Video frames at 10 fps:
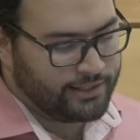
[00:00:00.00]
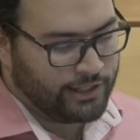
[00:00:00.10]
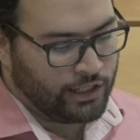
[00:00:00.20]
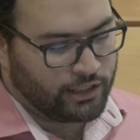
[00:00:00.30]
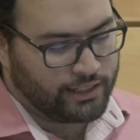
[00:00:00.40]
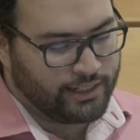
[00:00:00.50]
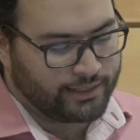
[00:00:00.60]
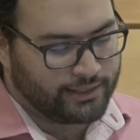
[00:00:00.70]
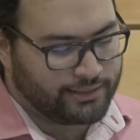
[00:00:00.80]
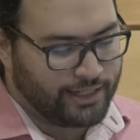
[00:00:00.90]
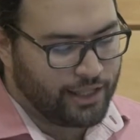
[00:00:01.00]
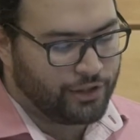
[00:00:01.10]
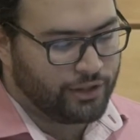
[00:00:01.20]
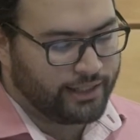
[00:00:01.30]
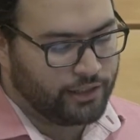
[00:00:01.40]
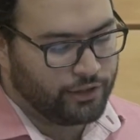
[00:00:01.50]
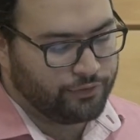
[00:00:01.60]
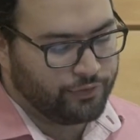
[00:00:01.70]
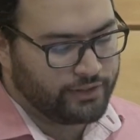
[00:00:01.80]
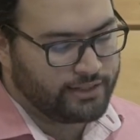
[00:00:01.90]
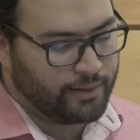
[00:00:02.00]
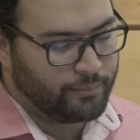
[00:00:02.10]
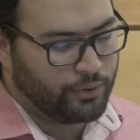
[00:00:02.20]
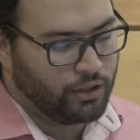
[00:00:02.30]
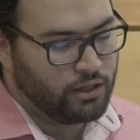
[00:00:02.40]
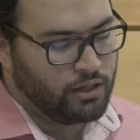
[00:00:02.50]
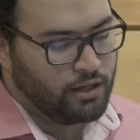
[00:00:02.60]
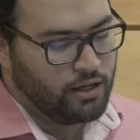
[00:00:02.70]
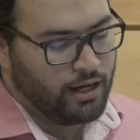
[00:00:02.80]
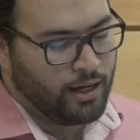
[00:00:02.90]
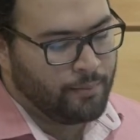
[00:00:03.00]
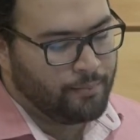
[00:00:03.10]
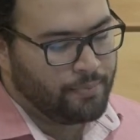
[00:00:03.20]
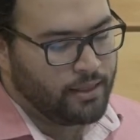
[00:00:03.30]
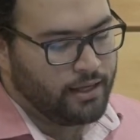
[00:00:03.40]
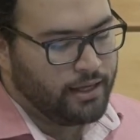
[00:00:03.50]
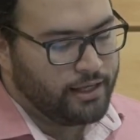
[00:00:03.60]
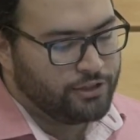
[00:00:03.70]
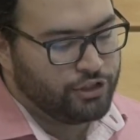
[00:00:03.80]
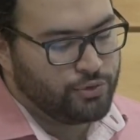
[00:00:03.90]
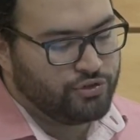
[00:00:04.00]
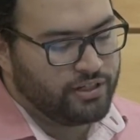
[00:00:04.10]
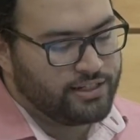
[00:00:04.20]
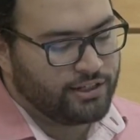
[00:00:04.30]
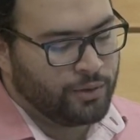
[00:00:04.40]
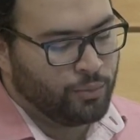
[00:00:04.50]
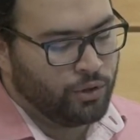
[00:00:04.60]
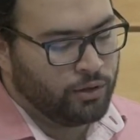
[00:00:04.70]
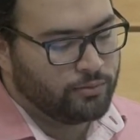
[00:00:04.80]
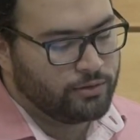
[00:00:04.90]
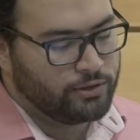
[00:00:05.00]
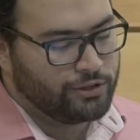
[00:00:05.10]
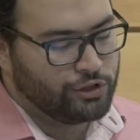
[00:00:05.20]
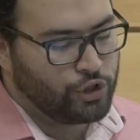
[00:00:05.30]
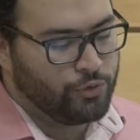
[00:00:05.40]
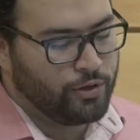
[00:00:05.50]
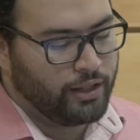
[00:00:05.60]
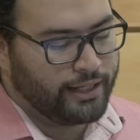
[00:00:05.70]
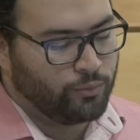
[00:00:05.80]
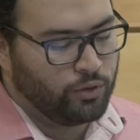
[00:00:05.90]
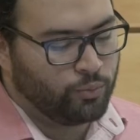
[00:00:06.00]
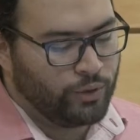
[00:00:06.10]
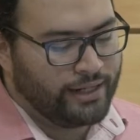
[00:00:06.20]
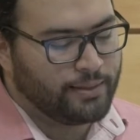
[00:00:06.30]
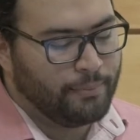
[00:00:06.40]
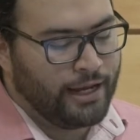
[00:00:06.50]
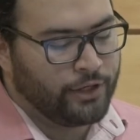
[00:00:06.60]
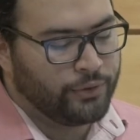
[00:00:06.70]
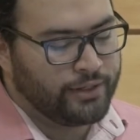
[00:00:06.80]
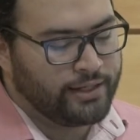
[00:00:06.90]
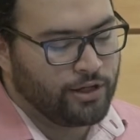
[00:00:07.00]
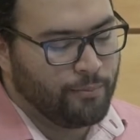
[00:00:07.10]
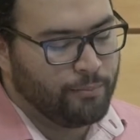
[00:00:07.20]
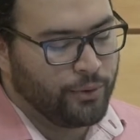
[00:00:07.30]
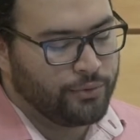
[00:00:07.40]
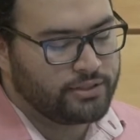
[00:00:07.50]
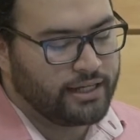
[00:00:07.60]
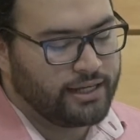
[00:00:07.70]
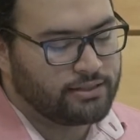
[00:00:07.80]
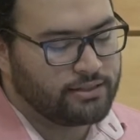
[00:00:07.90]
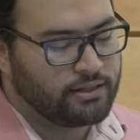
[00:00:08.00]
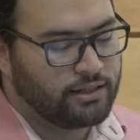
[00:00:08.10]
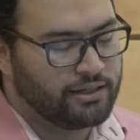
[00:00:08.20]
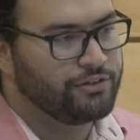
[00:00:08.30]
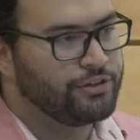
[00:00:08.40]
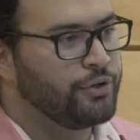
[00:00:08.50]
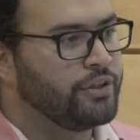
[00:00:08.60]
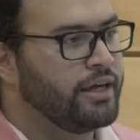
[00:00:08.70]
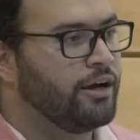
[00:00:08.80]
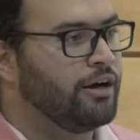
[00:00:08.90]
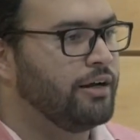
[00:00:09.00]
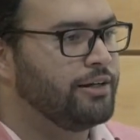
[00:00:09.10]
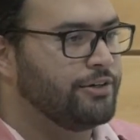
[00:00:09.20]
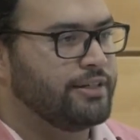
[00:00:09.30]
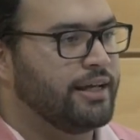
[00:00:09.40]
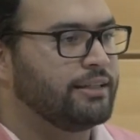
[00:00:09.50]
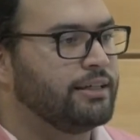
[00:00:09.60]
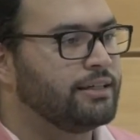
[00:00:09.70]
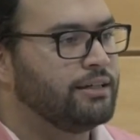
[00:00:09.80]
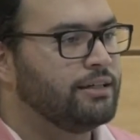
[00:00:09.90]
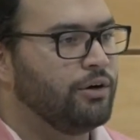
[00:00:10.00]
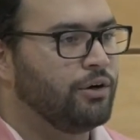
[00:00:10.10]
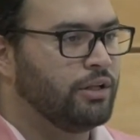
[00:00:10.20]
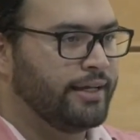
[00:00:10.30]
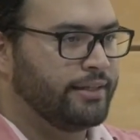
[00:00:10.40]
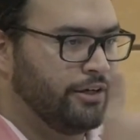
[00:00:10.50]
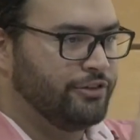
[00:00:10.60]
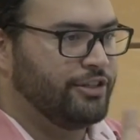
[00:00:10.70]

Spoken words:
that are connected together, like here, for example, GeoJSON will show that, like, will write the boundaries of both states, even though they are intersecting or like they're the